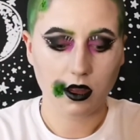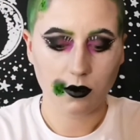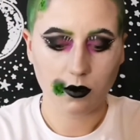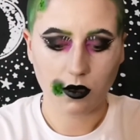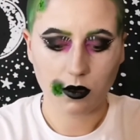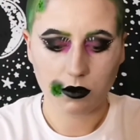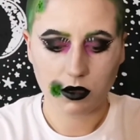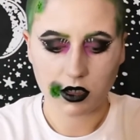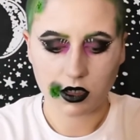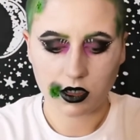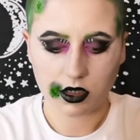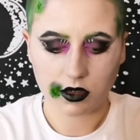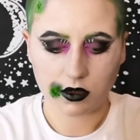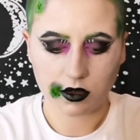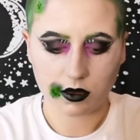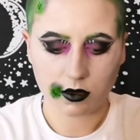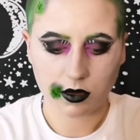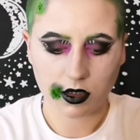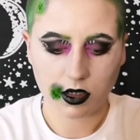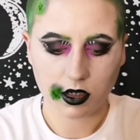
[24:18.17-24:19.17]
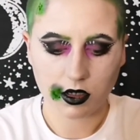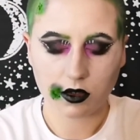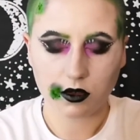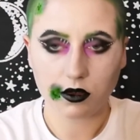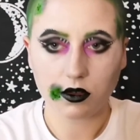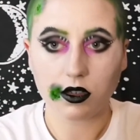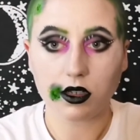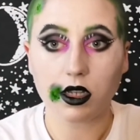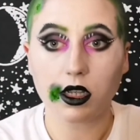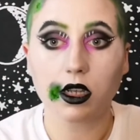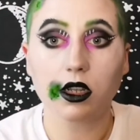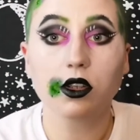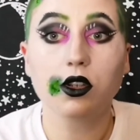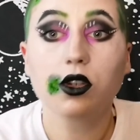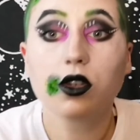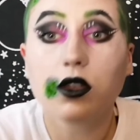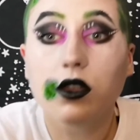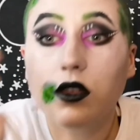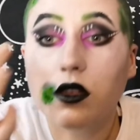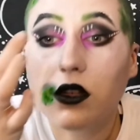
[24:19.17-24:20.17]
And then what I'm going to do is I'm going to use
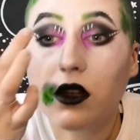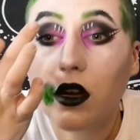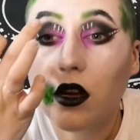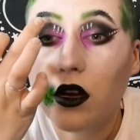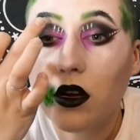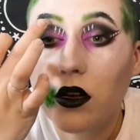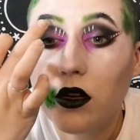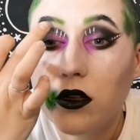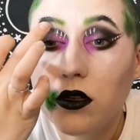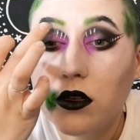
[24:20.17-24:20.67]
it just